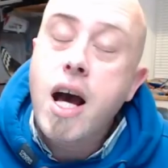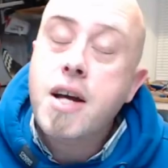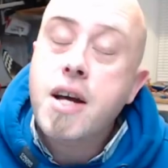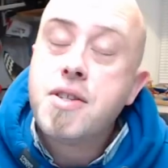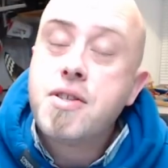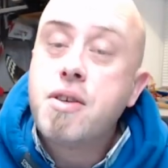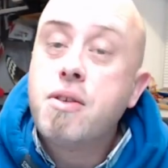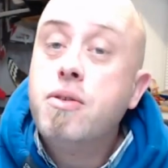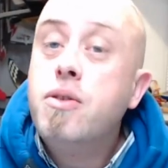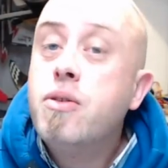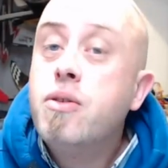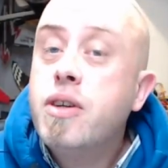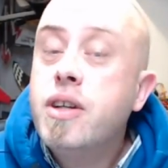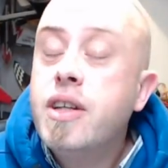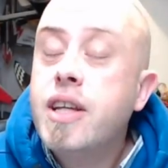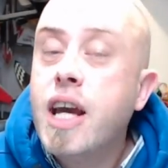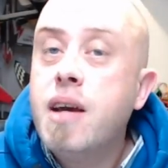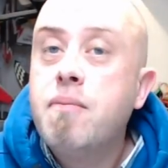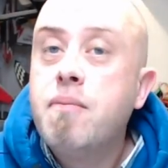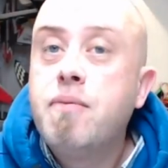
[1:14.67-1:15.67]
So you
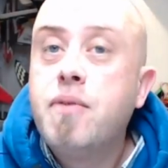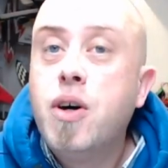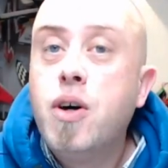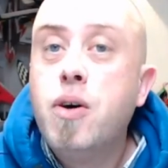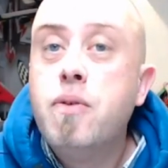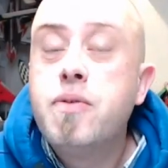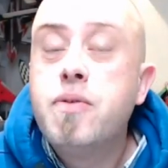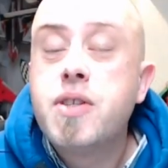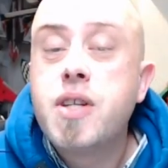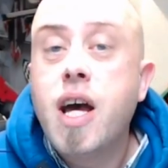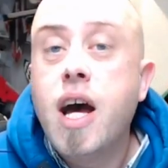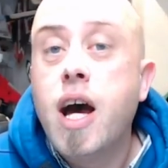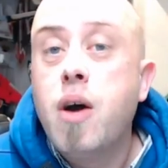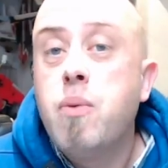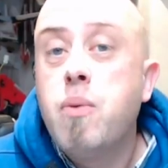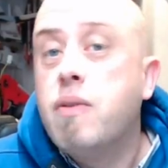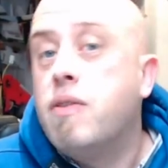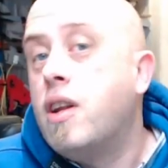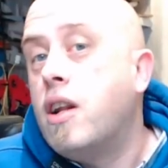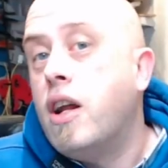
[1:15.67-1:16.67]
can get involved
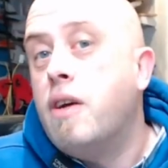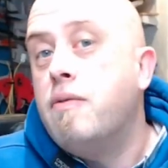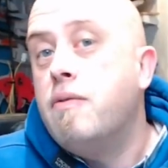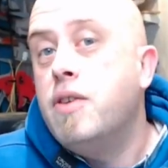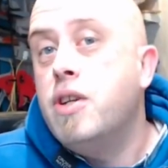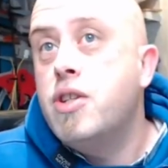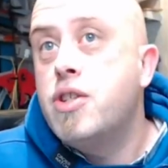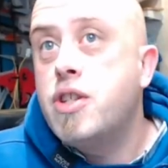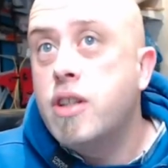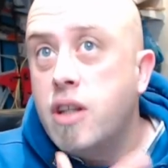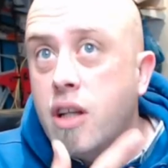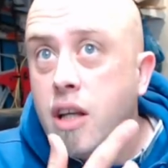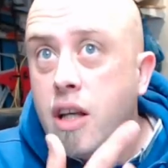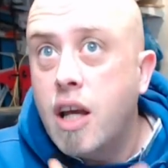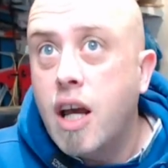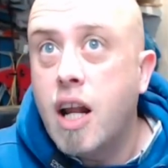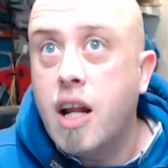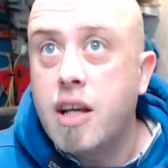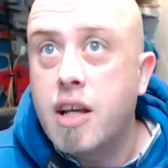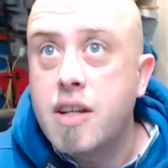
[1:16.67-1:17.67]
with the live version,
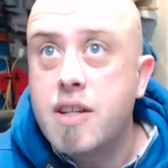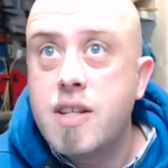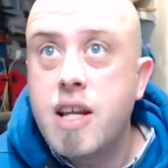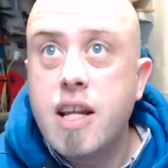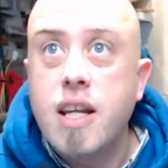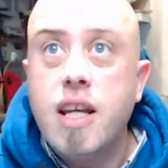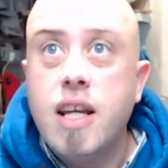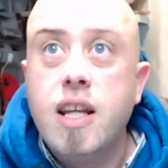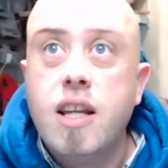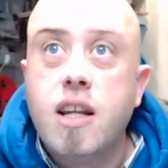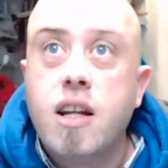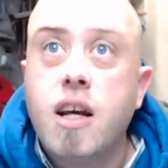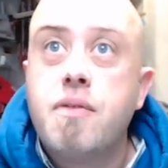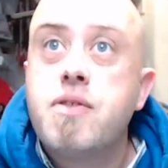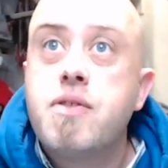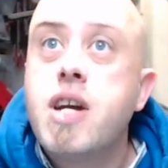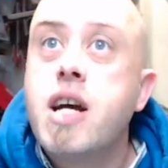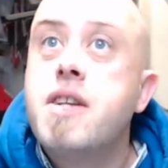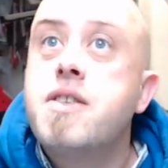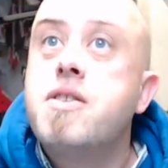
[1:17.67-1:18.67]
and like I said, in the live
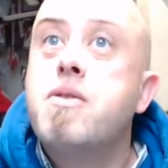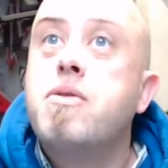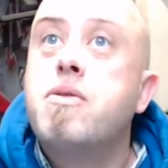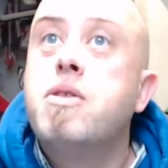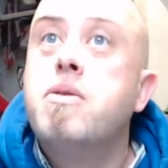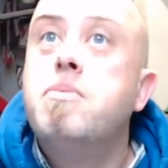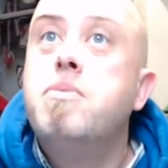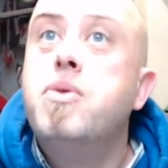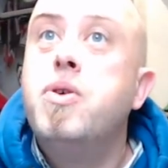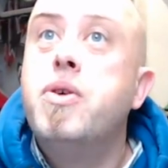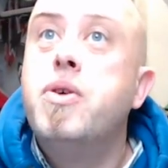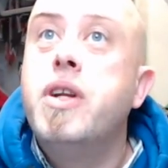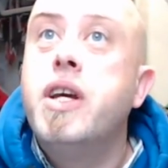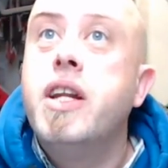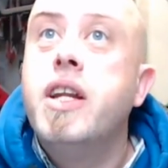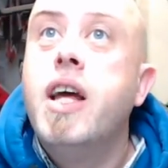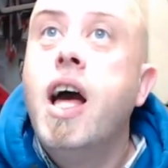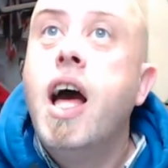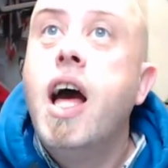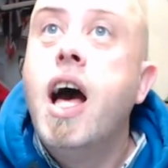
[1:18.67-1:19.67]
chat. So good
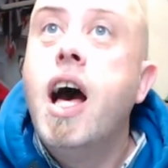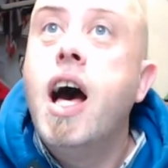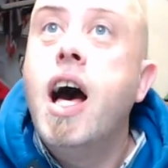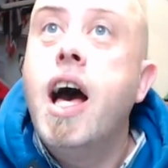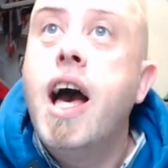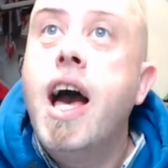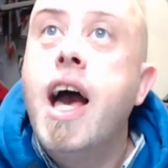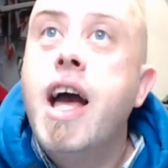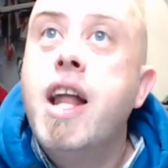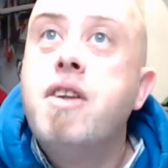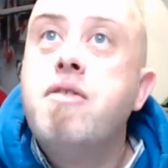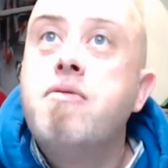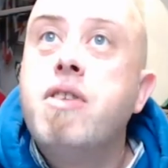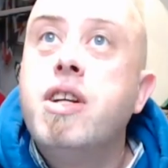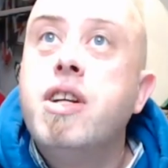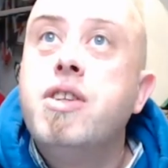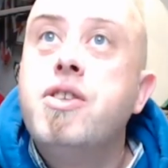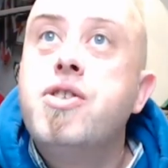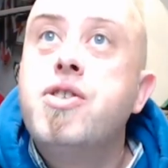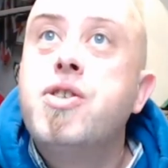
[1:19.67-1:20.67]
morning,
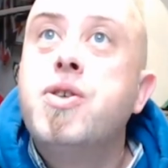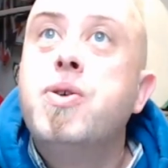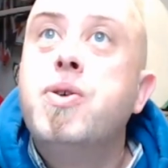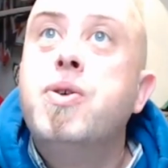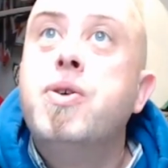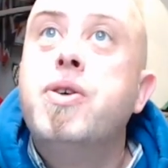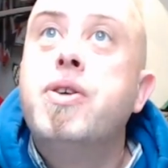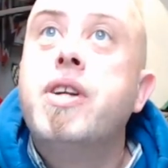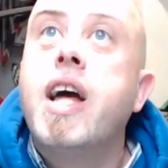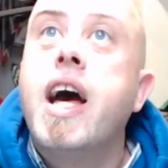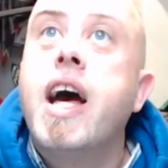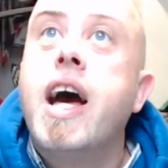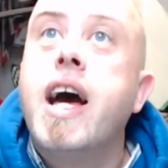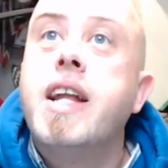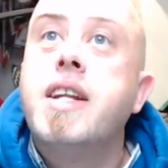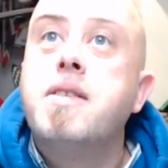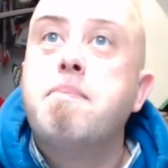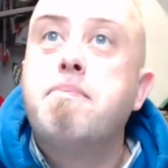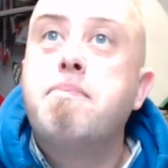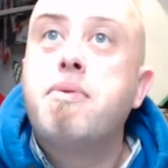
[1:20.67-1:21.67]
Henry, Sean,
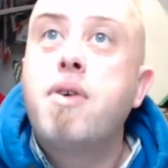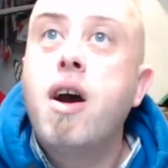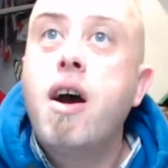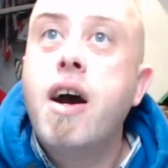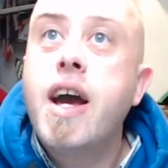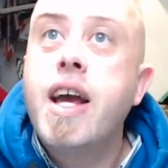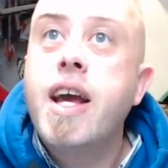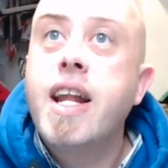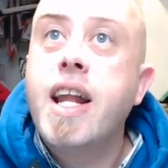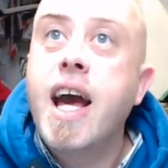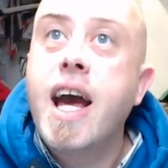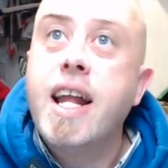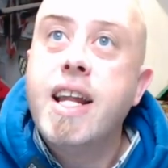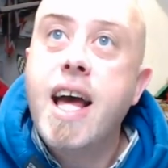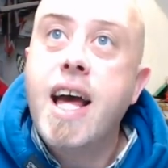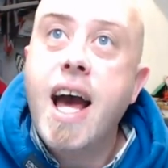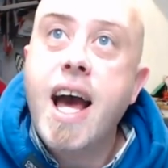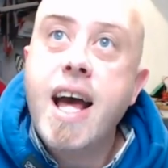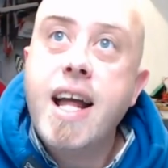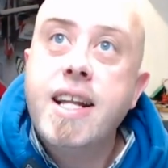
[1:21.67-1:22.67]
and Brian,
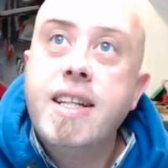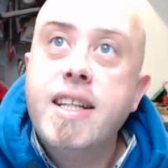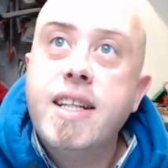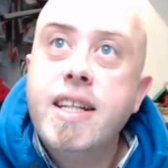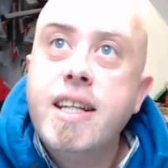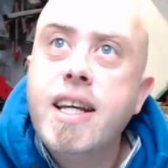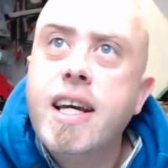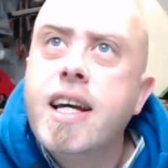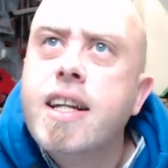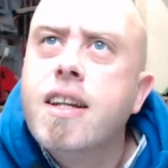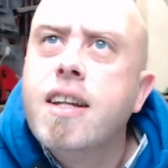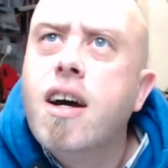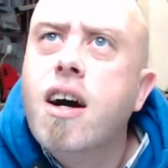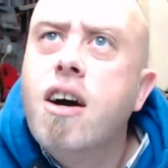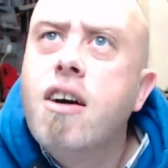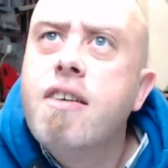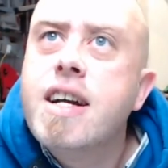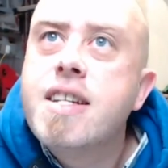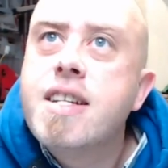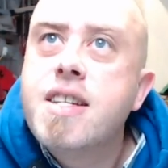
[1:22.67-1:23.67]
and Andy, and
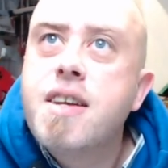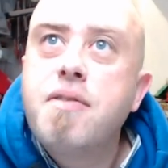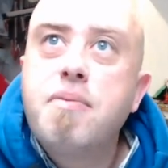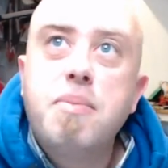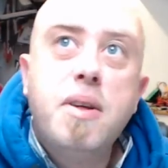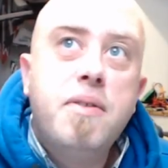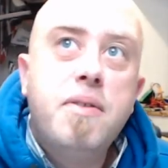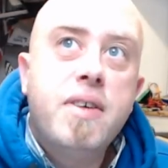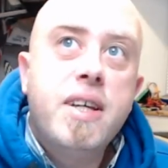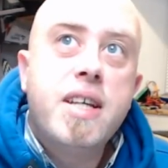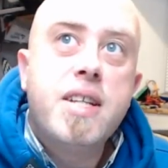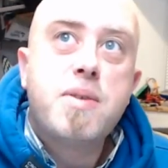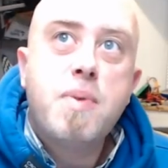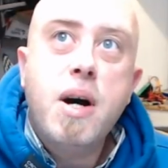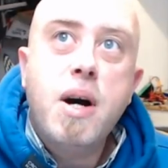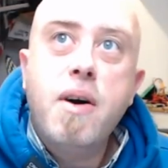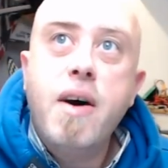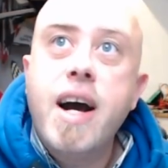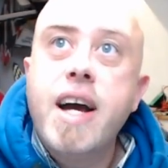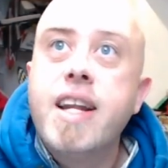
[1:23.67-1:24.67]
RSFPV as
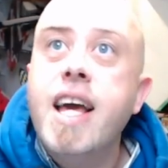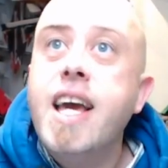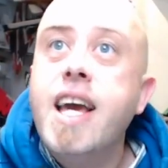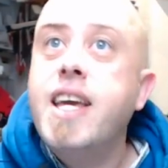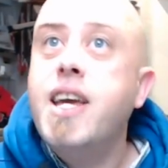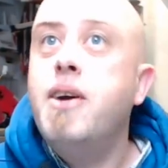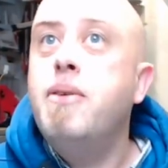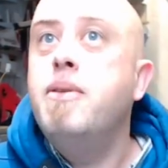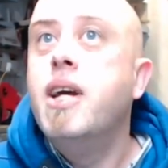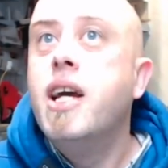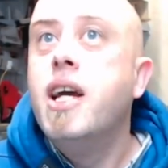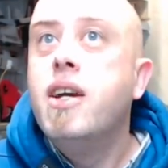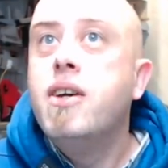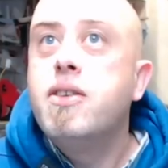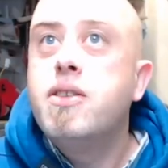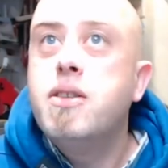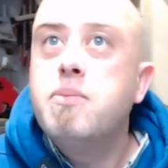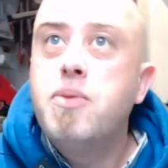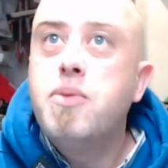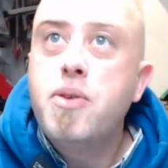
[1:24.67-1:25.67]
well, and Aiko,
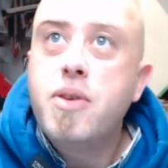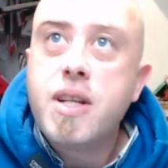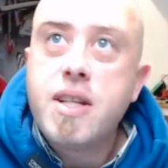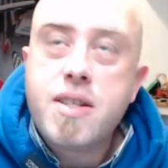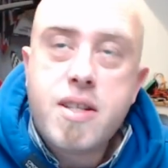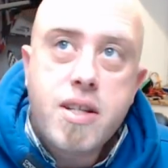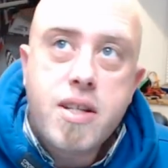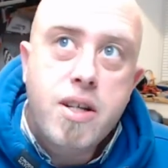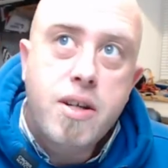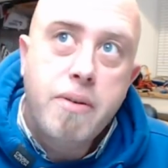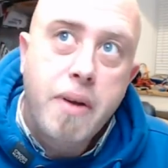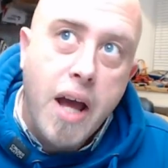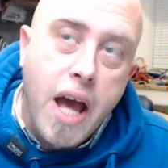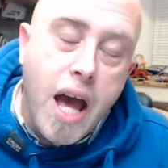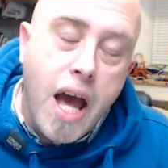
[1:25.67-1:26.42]
good morning too.